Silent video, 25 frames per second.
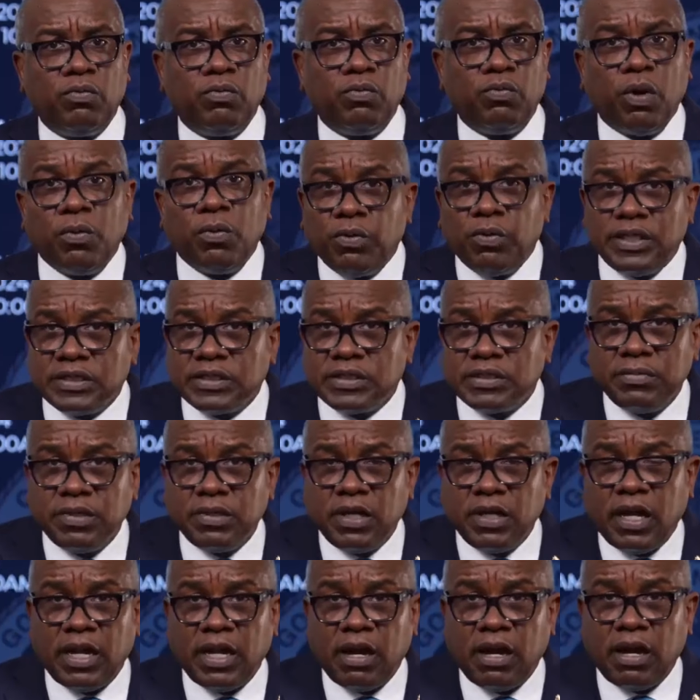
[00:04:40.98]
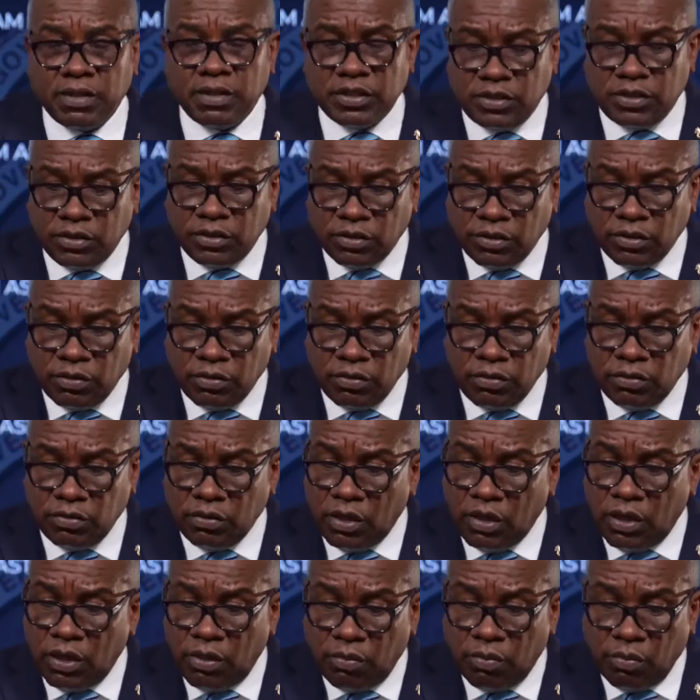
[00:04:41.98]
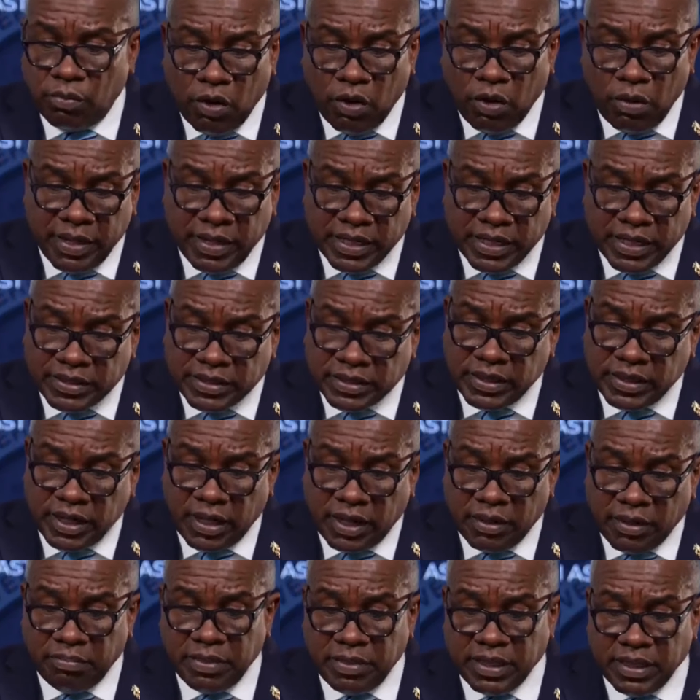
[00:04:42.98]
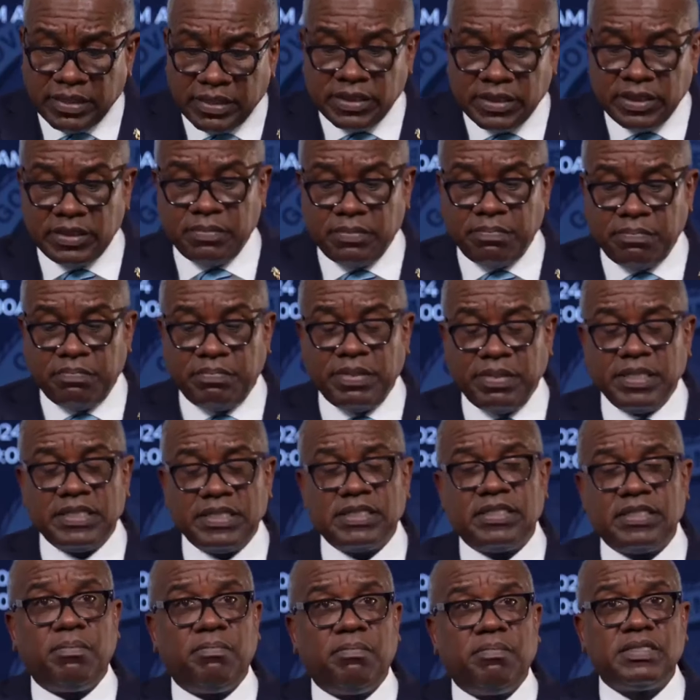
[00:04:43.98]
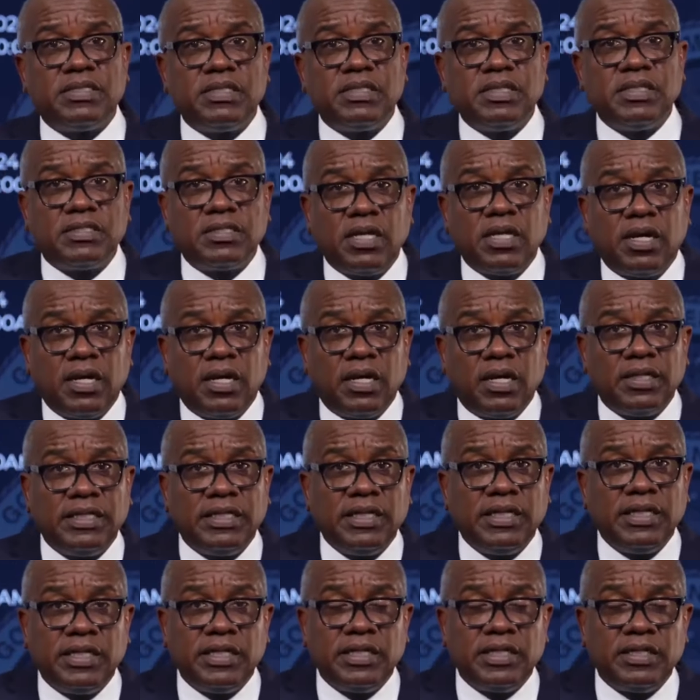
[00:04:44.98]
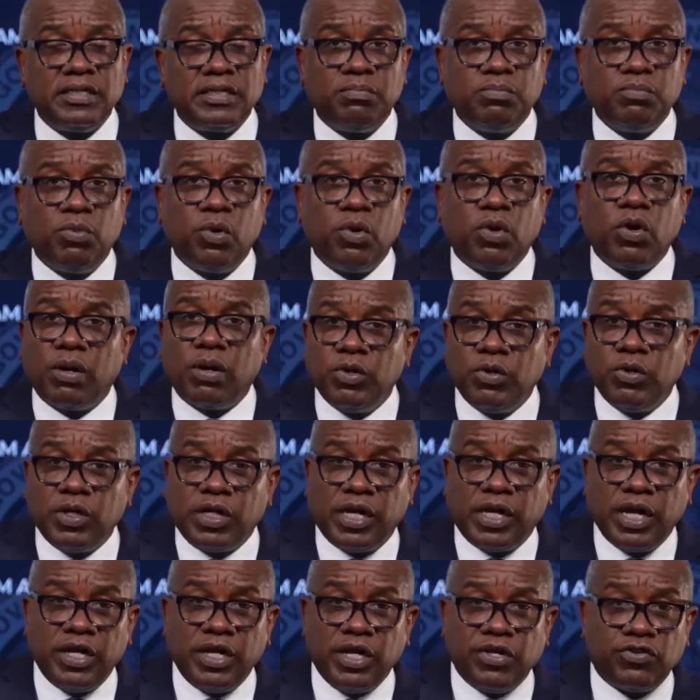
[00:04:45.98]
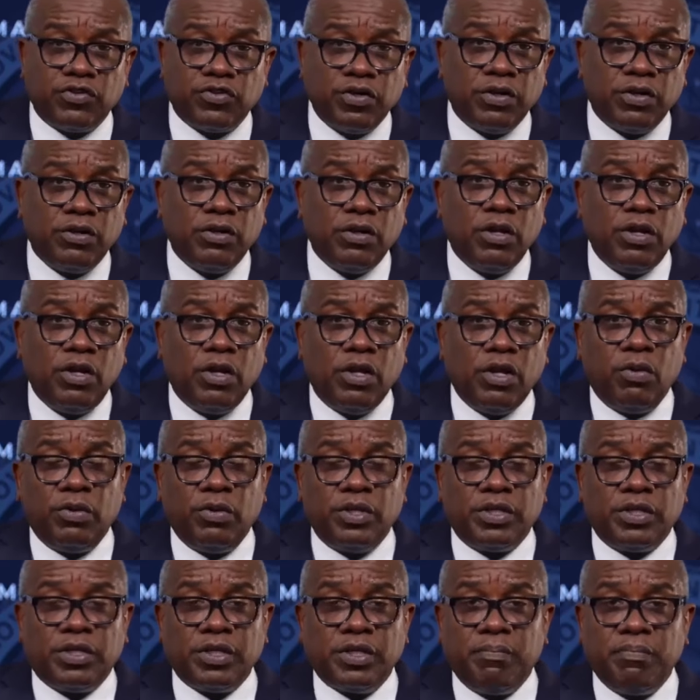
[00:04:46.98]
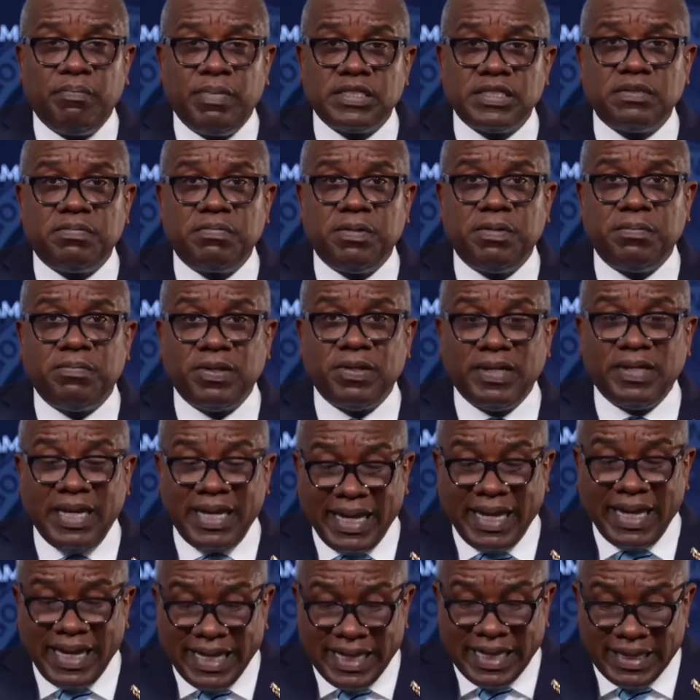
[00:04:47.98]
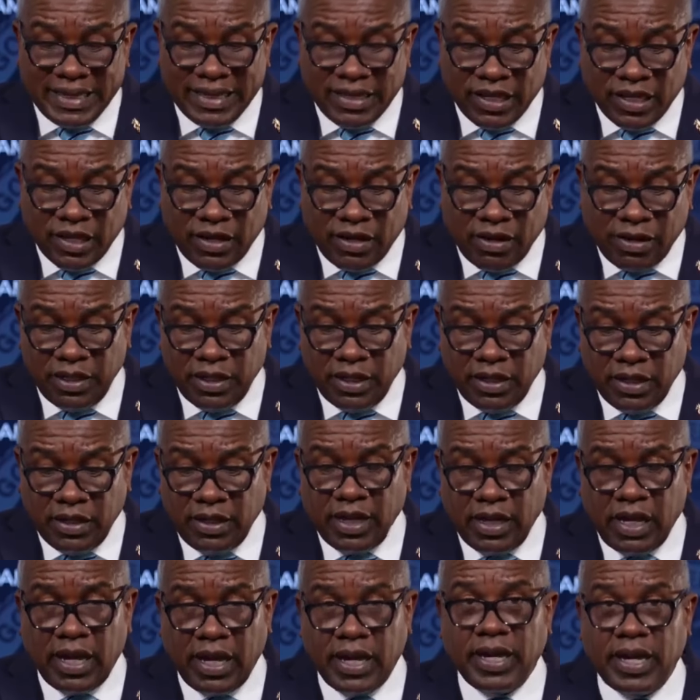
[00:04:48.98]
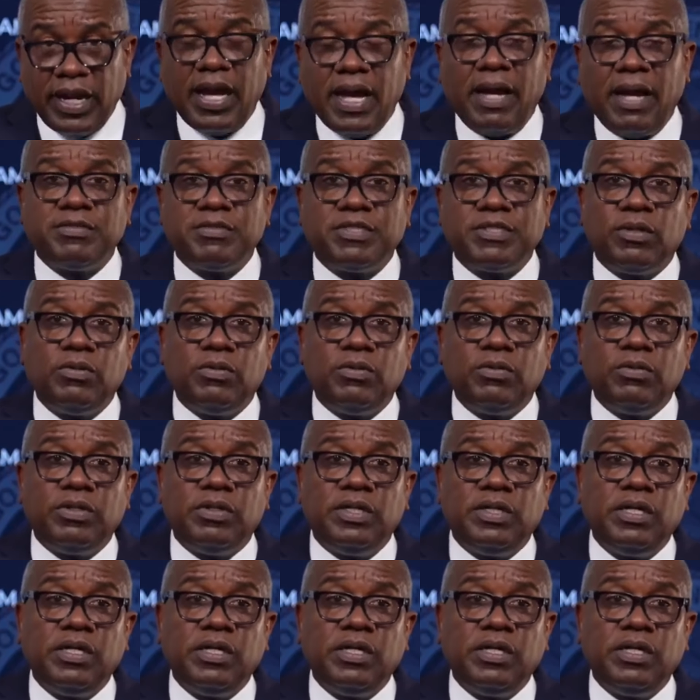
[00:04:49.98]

will this allow us to do? More business on business, business-to-business dealings, more communication with our business people in the Caribbean, and absolutely